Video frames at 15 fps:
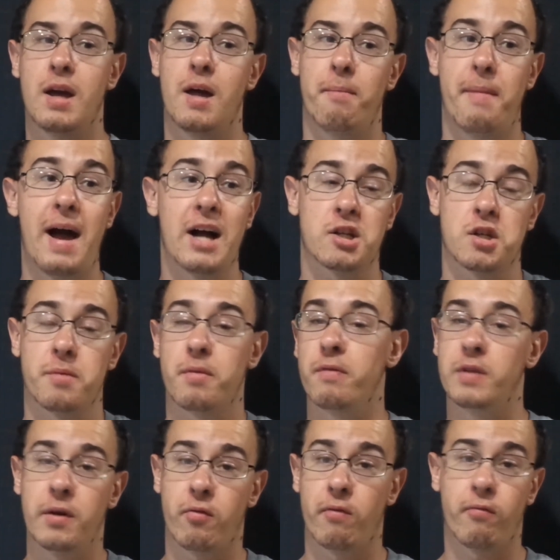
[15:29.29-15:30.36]
and mashup of
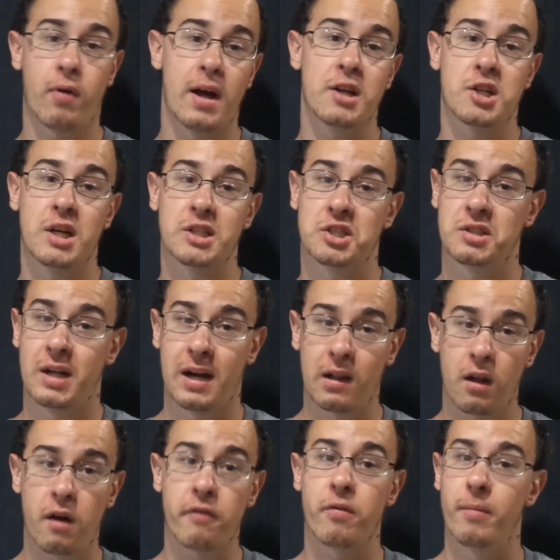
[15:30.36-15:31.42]
different franchises that I
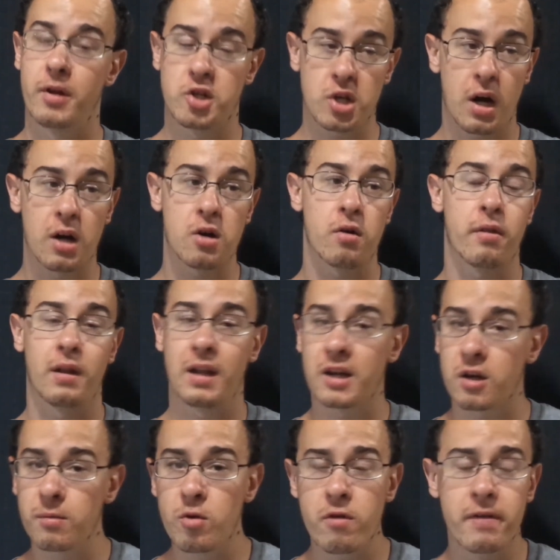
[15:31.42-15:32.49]
love, from Ninjago, the
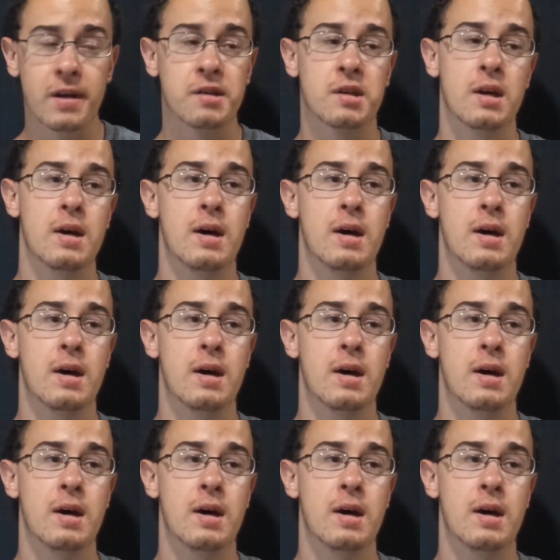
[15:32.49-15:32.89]
Lego movies,